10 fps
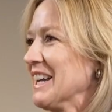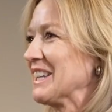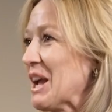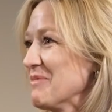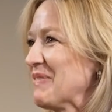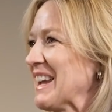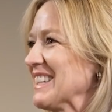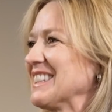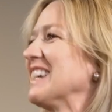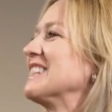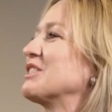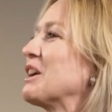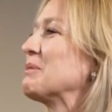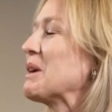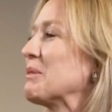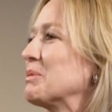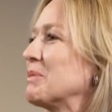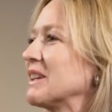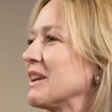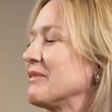game face. And so I put my
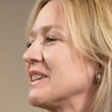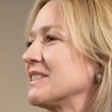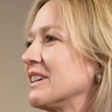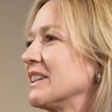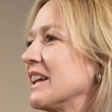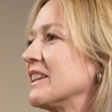game face on, and